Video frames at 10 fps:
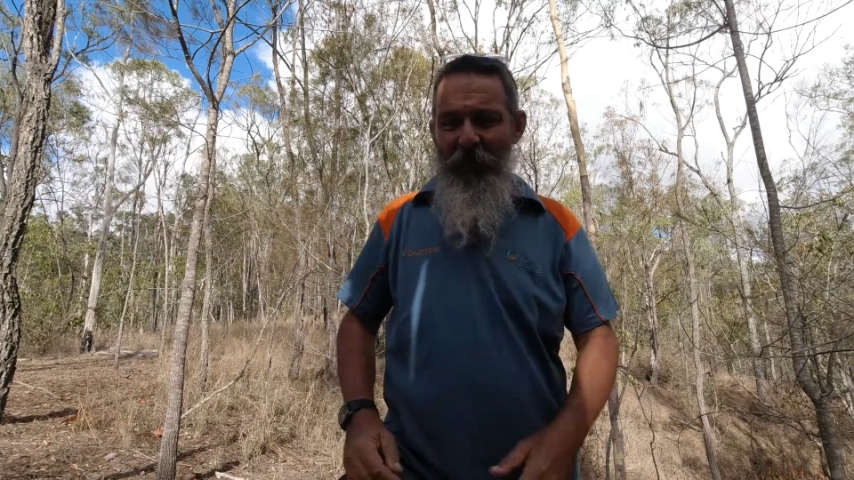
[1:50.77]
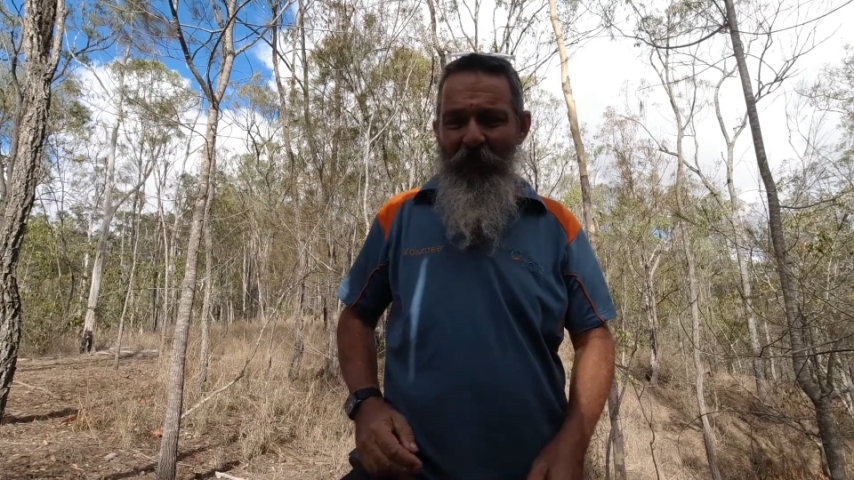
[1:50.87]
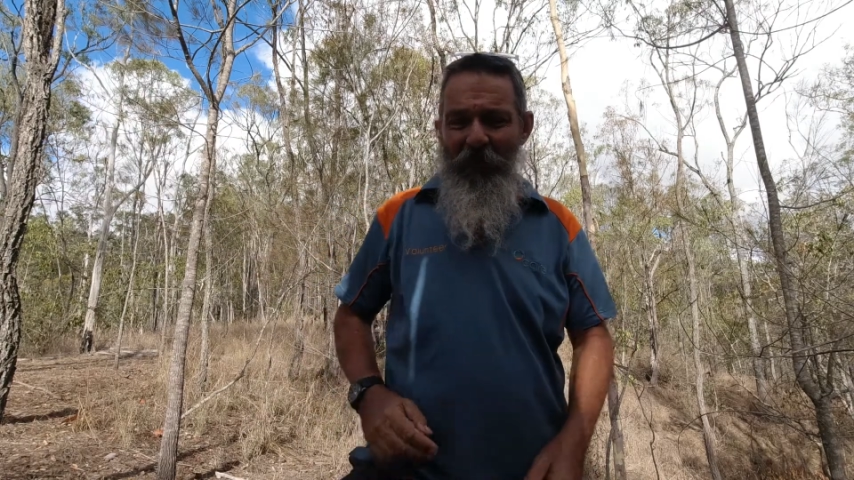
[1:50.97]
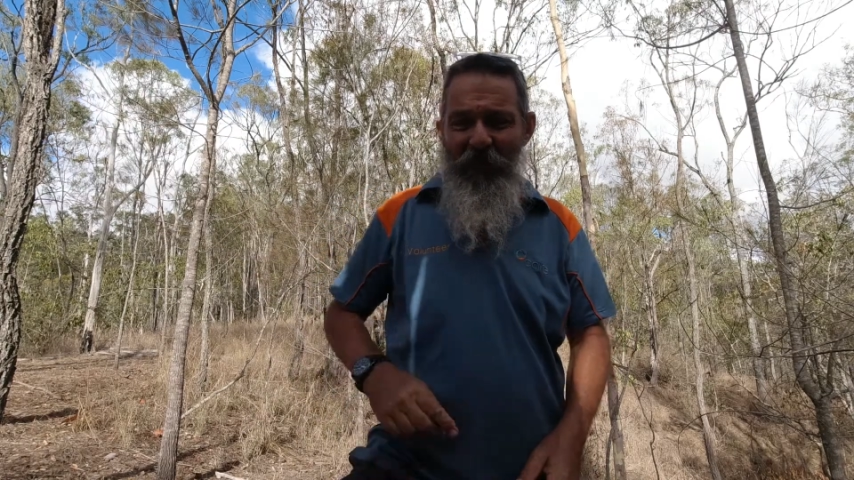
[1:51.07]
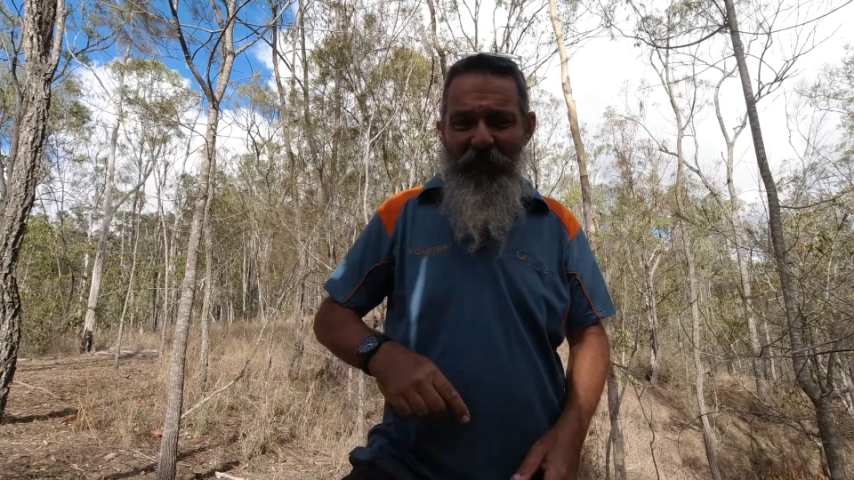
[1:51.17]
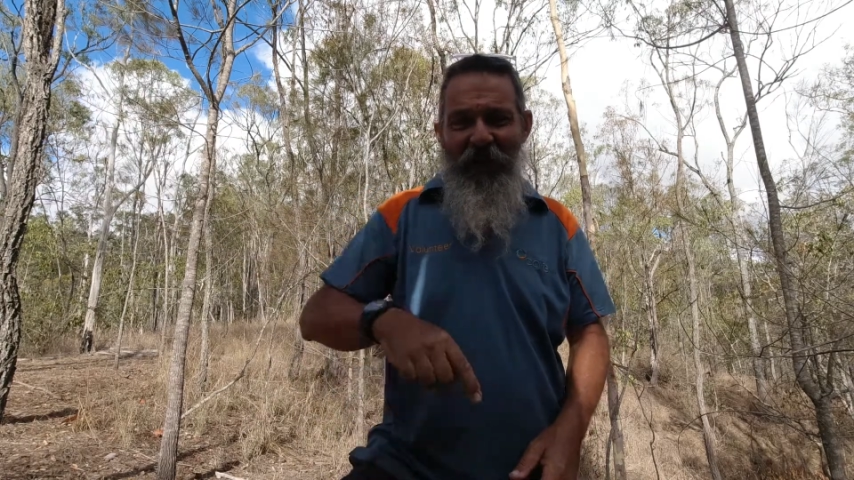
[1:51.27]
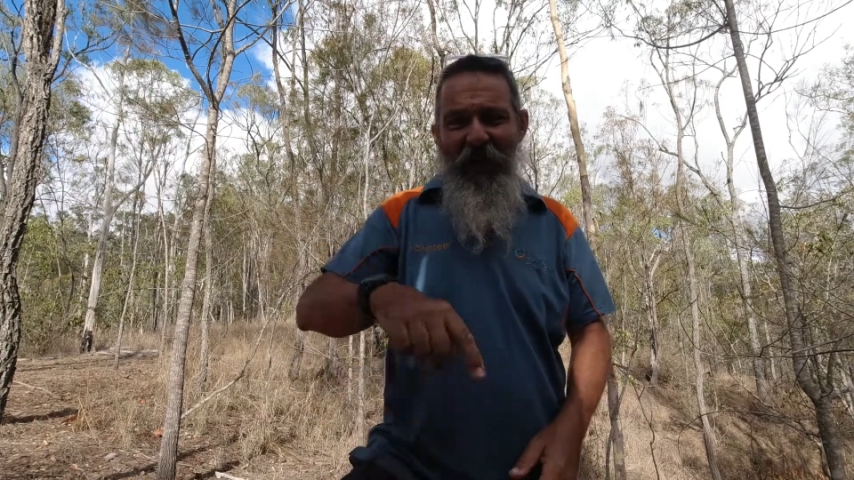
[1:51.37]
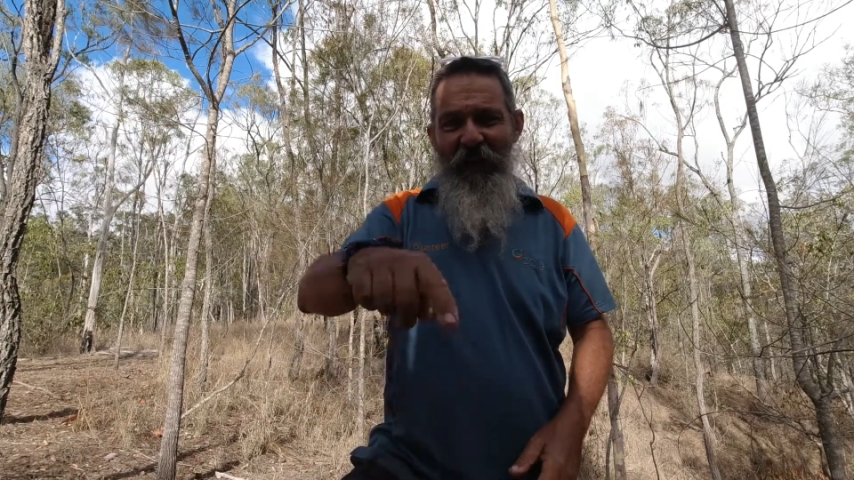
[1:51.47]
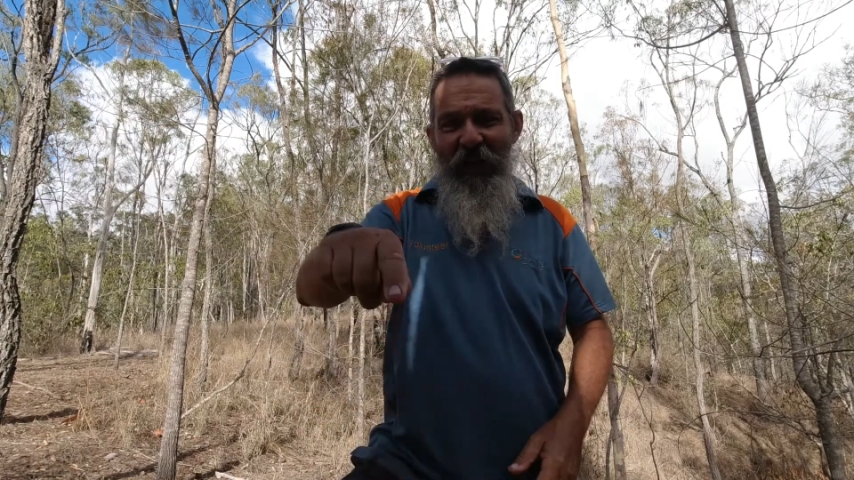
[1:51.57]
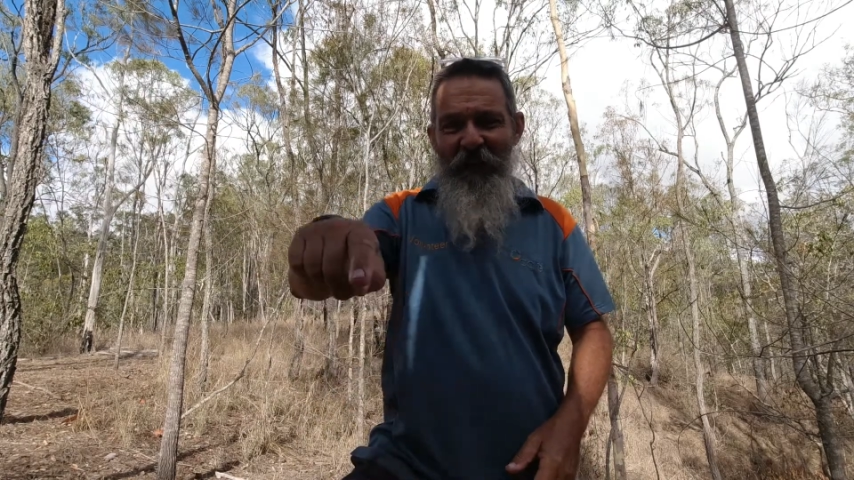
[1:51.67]
you have to
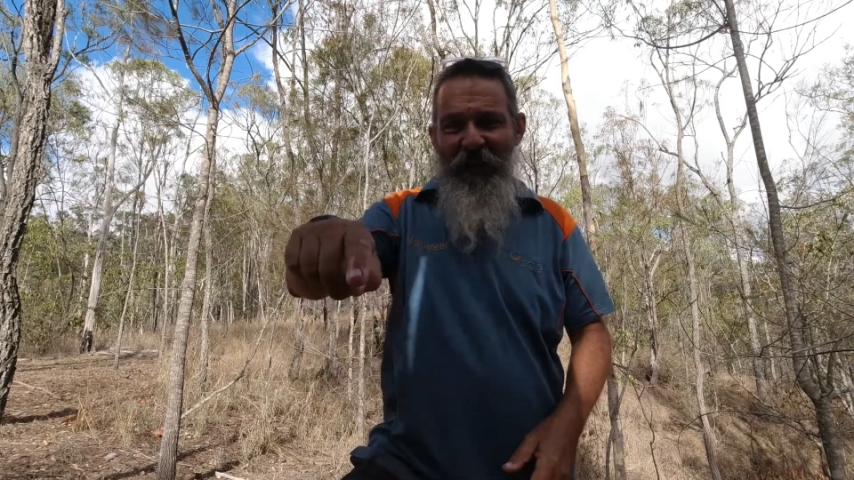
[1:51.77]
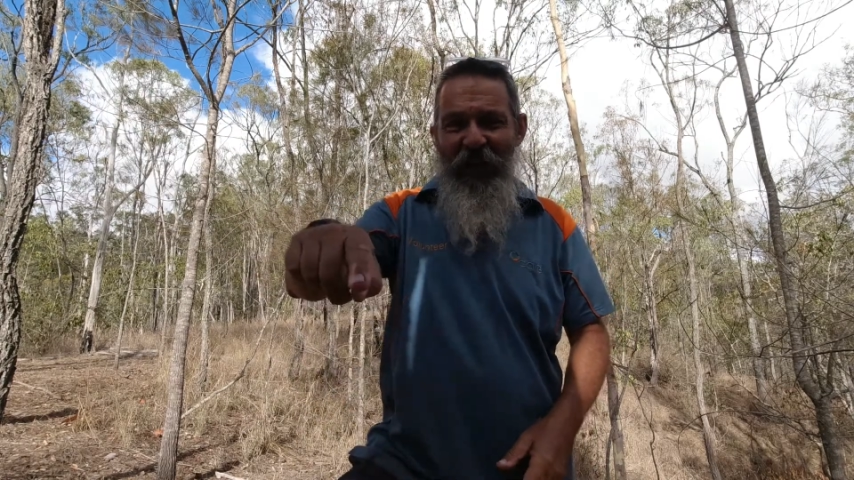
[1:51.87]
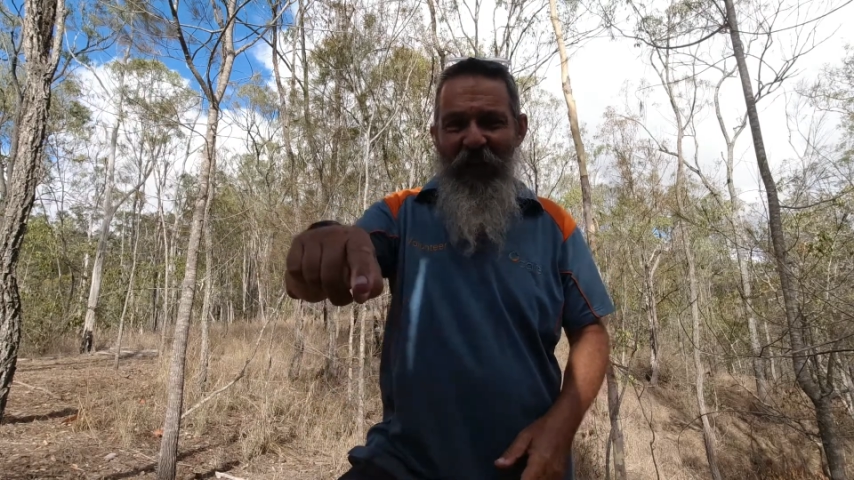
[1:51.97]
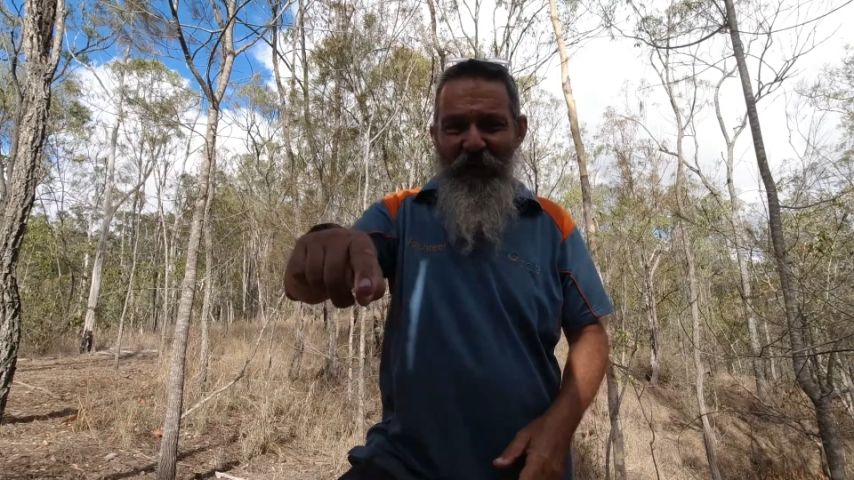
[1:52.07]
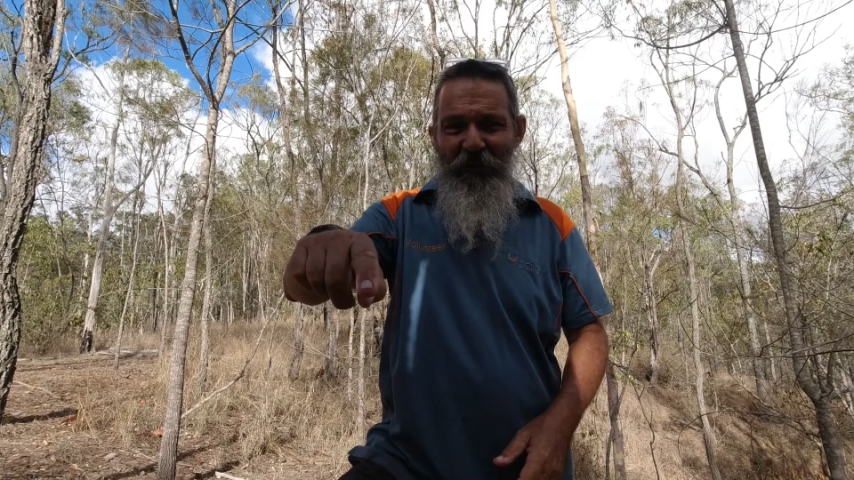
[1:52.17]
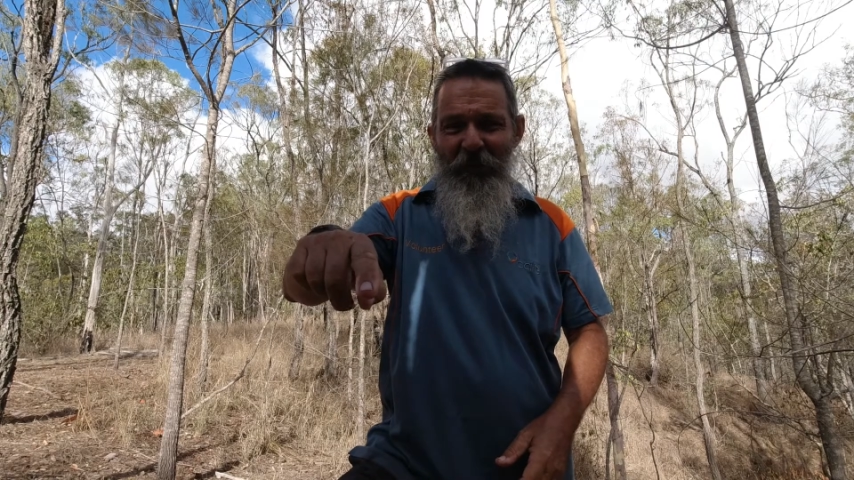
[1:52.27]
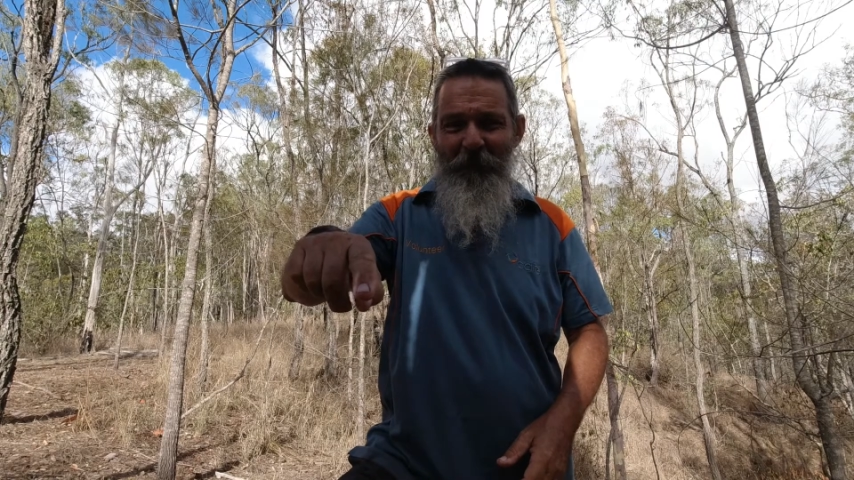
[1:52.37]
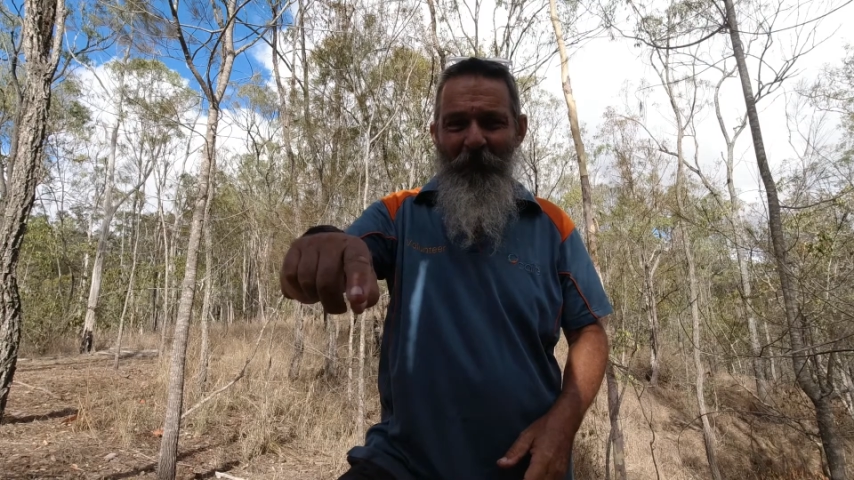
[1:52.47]
go down to the end,